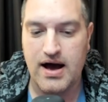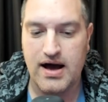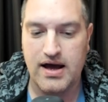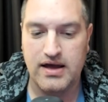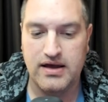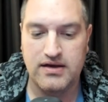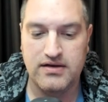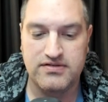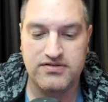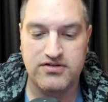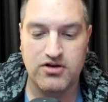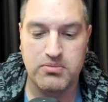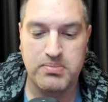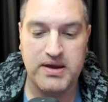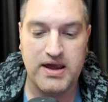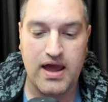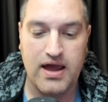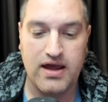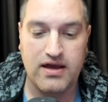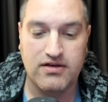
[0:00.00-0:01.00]
is there'll
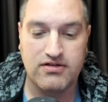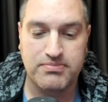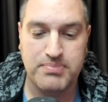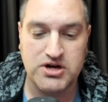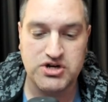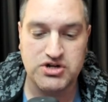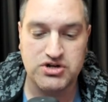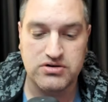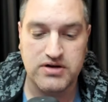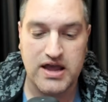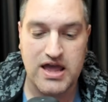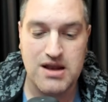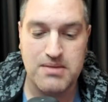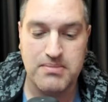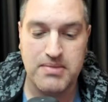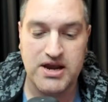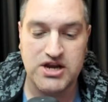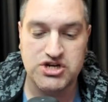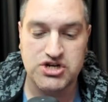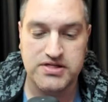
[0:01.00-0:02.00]
be a special
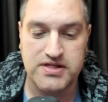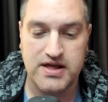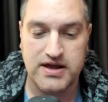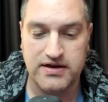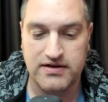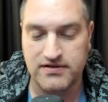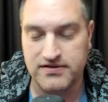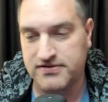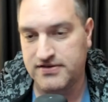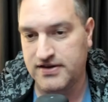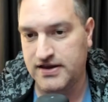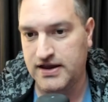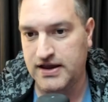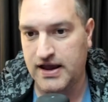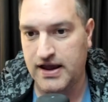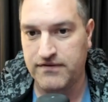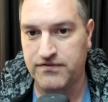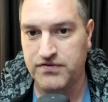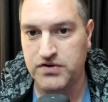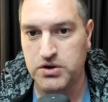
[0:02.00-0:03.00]
animation that you'll
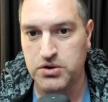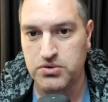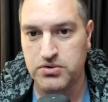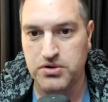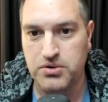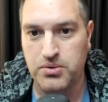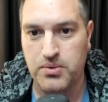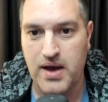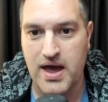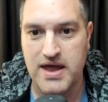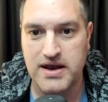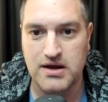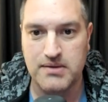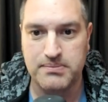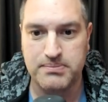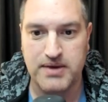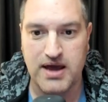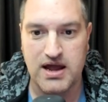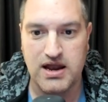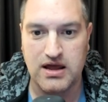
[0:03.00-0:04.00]
see if you do end
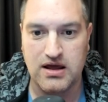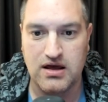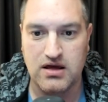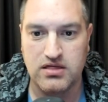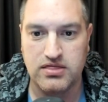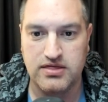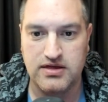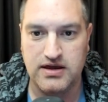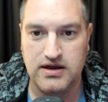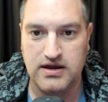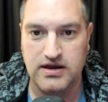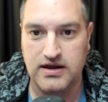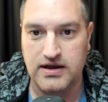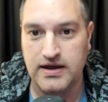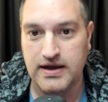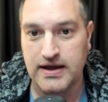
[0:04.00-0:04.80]
up getting the